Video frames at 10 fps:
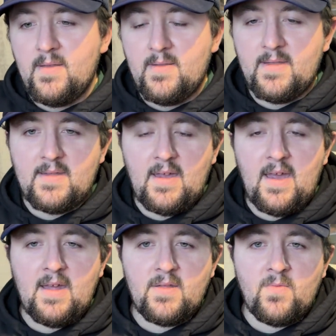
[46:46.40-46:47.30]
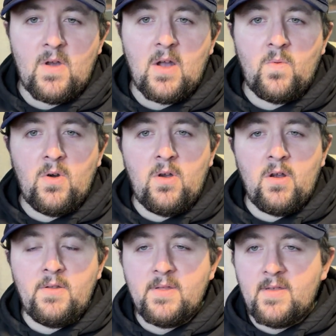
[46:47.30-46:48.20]
Let's say it has a Rockwell
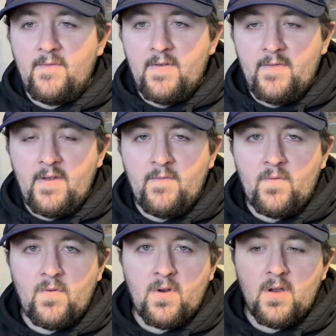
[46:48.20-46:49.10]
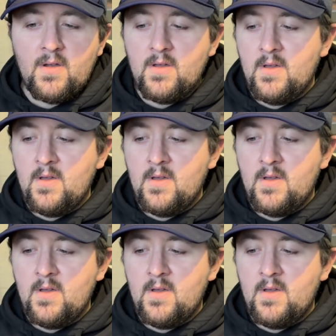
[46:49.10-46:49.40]
hardness of 54.